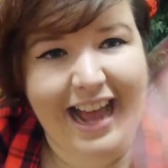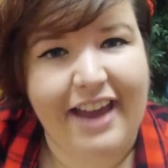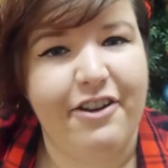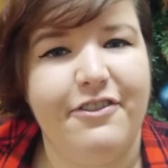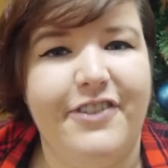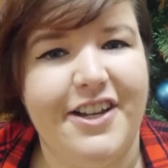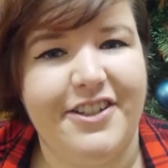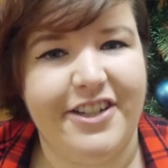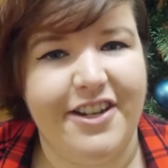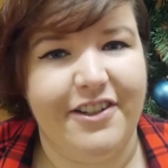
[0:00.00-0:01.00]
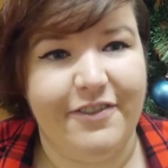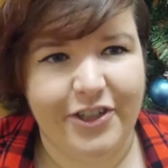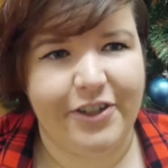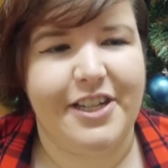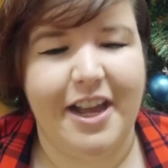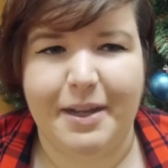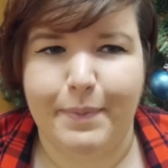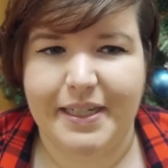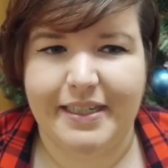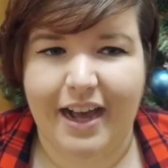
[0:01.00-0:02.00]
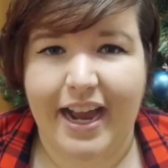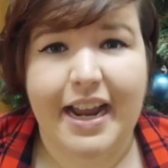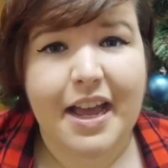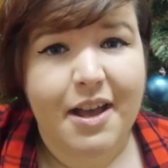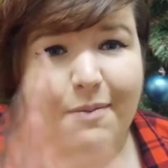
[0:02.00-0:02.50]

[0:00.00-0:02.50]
an adult version of John Tucker Must Die.